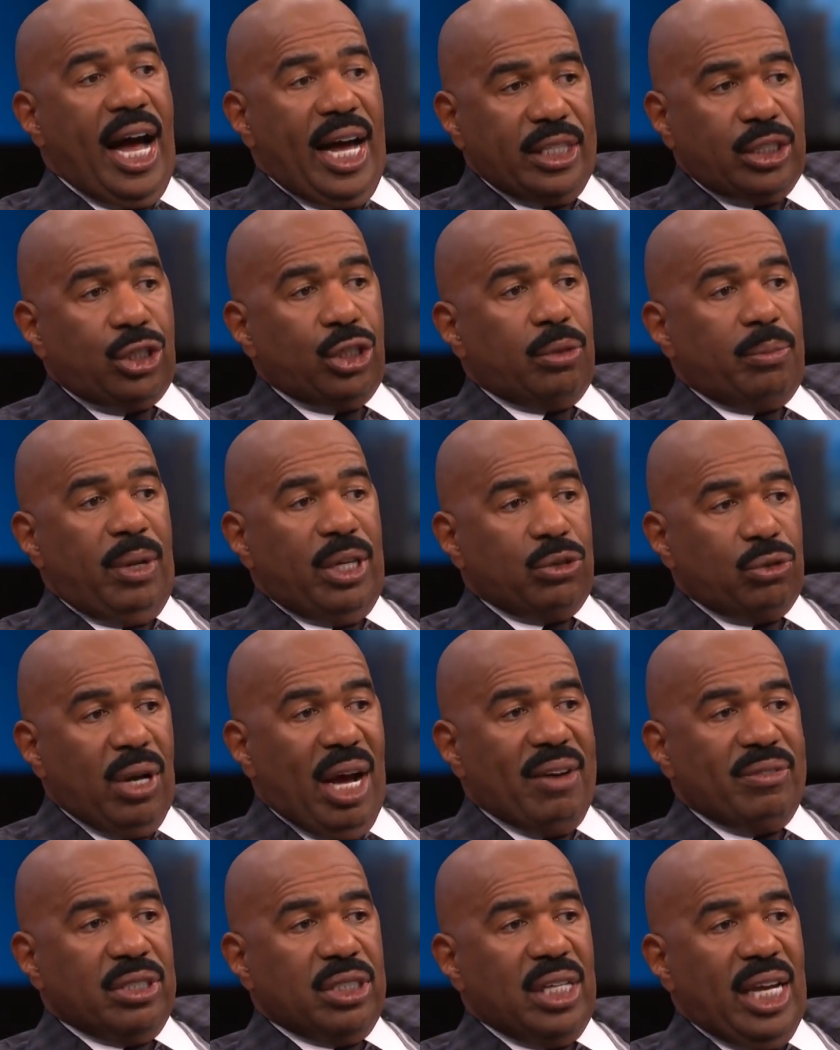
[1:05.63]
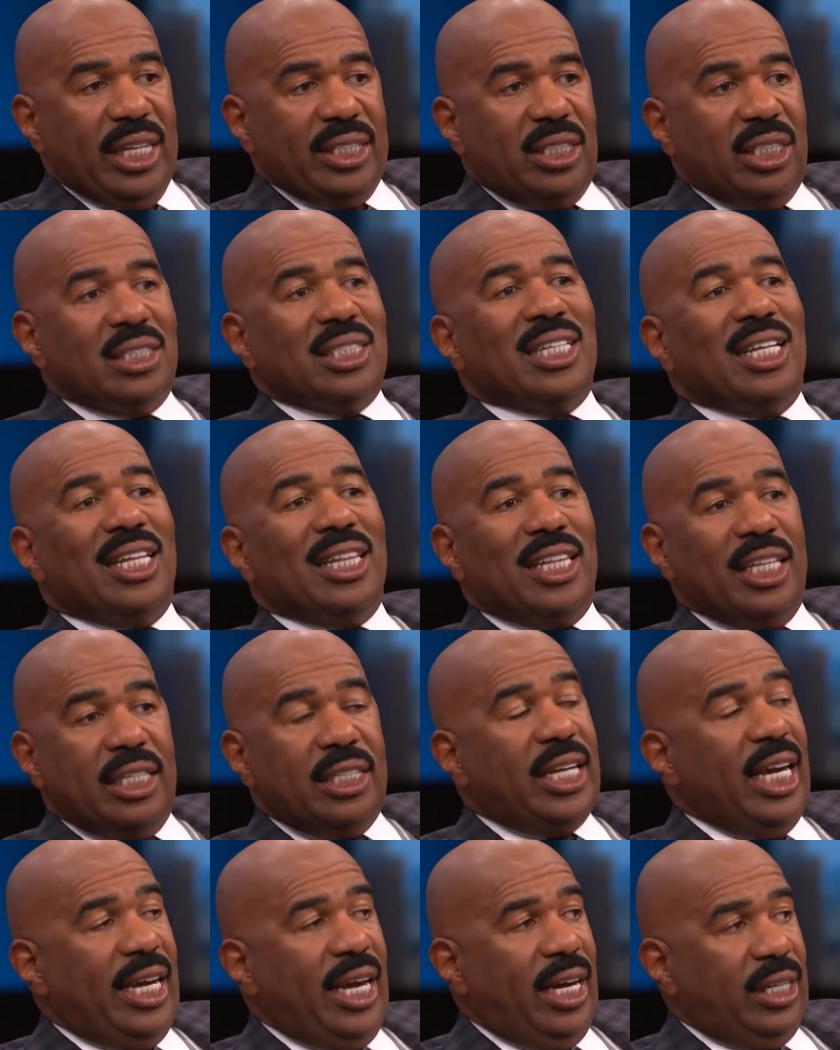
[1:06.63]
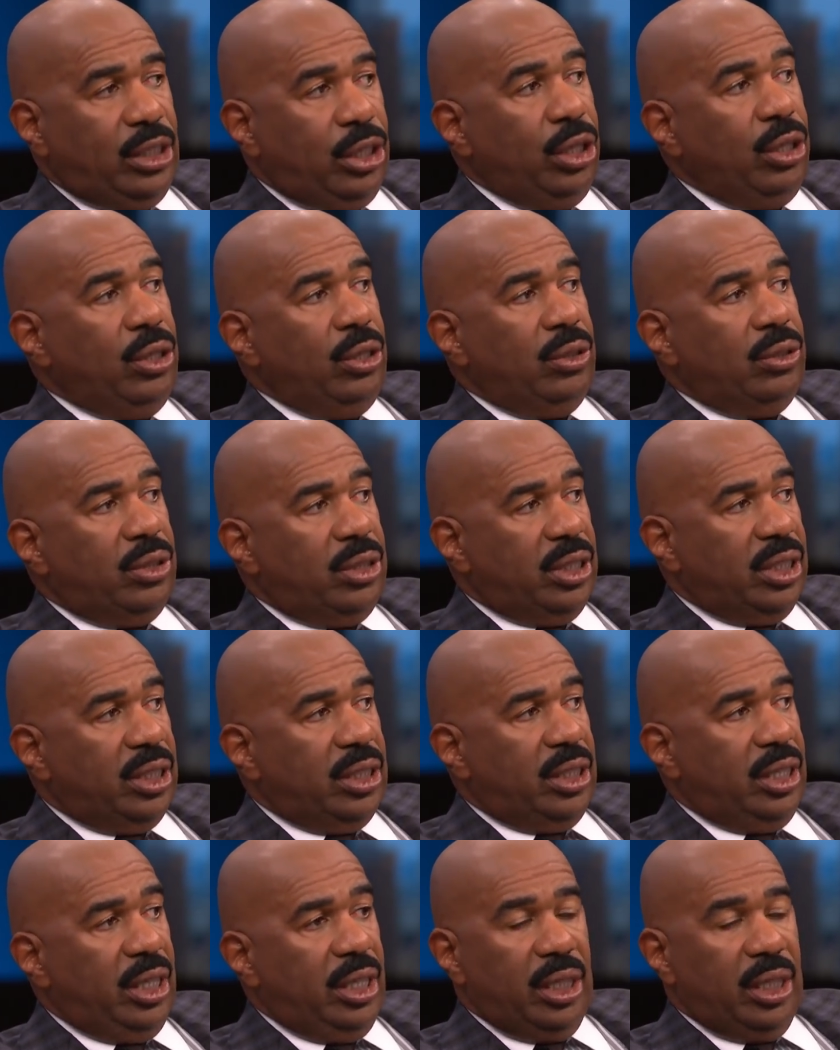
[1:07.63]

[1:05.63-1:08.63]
I took my driver's license the day I turned sixteen.